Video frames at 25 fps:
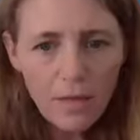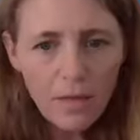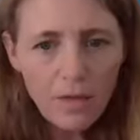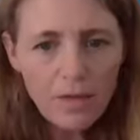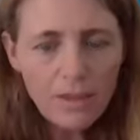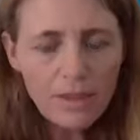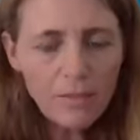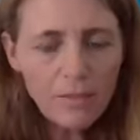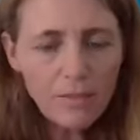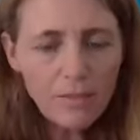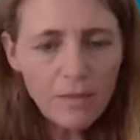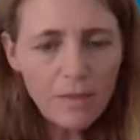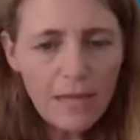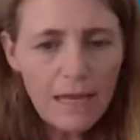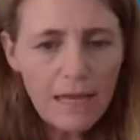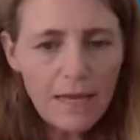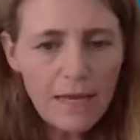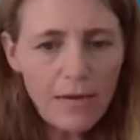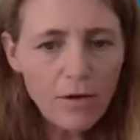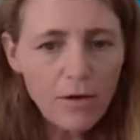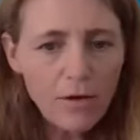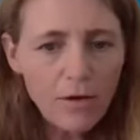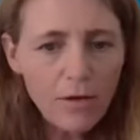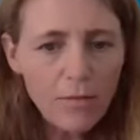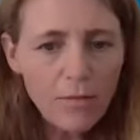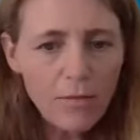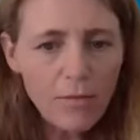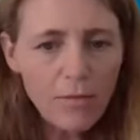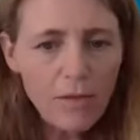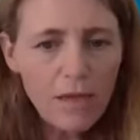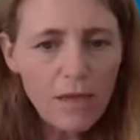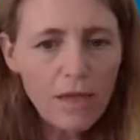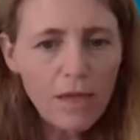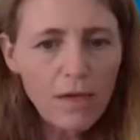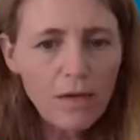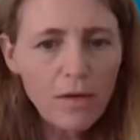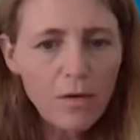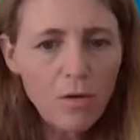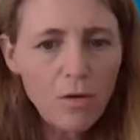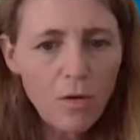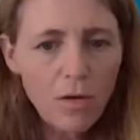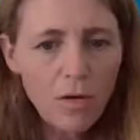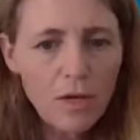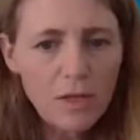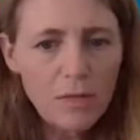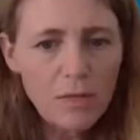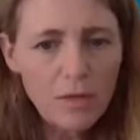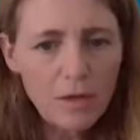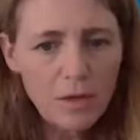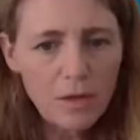wasn't playing or making
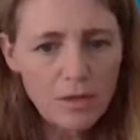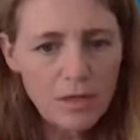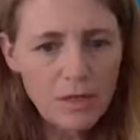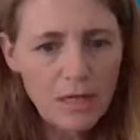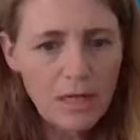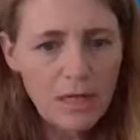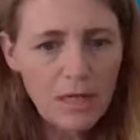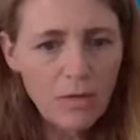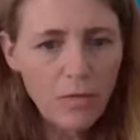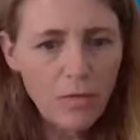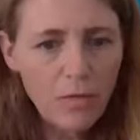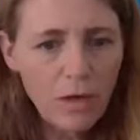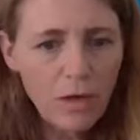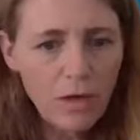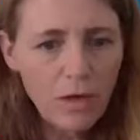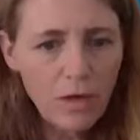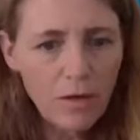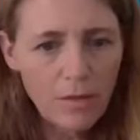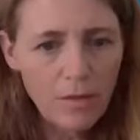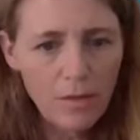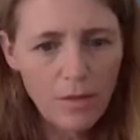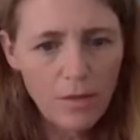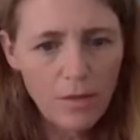noise, but it was eating well.